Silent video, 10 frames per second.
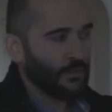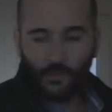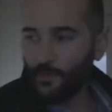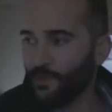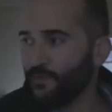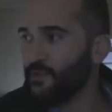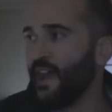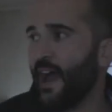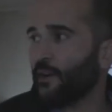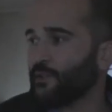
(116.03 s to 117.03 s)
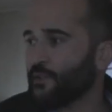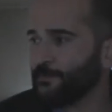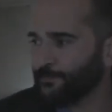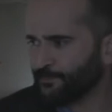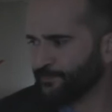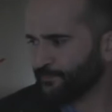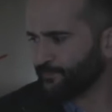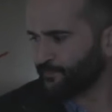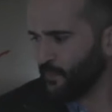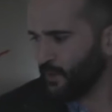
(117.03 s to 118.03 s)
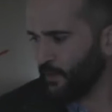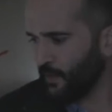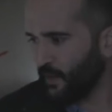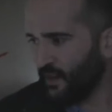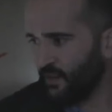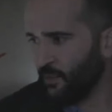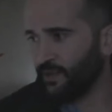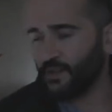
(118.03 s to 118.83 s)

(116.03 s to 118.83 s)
we were through the house with